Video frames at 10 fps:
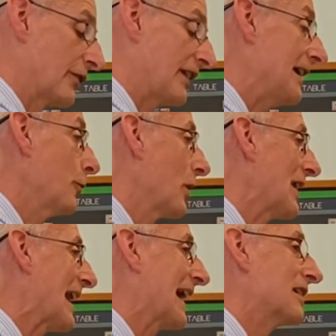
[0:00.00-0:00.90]
So the inner
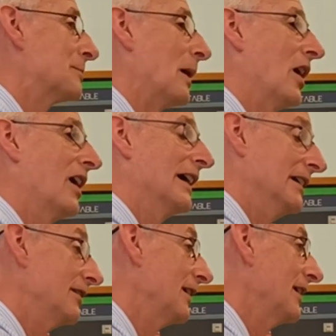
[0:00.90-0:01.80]
one lags
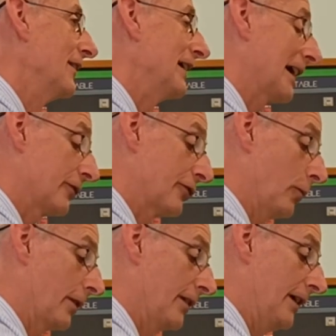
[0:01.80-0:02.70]
behind the outer
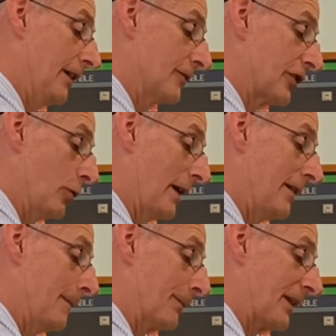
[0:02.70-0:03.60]
one. So
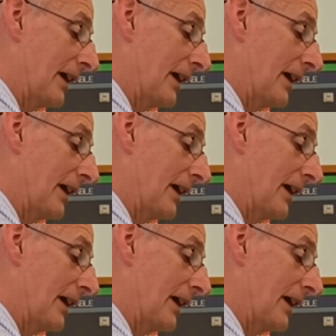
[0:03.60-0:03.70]
when